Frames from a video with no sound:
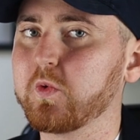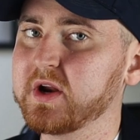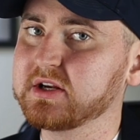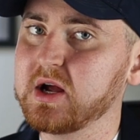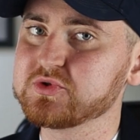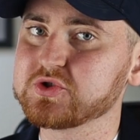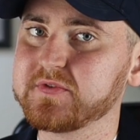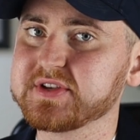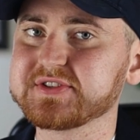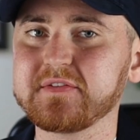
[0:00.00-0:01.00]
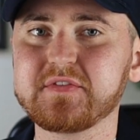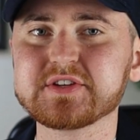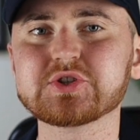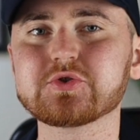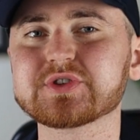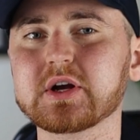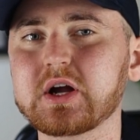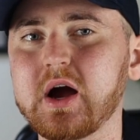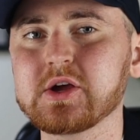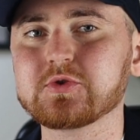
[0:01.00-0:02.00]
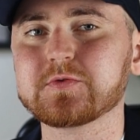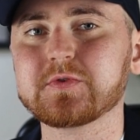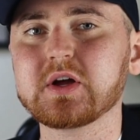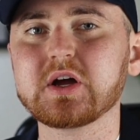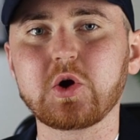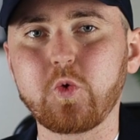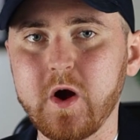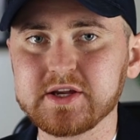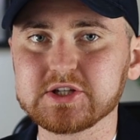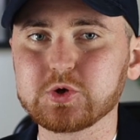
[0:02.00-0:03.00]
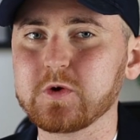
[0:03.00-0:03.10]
When it comes to this, visitors are kind of acquainted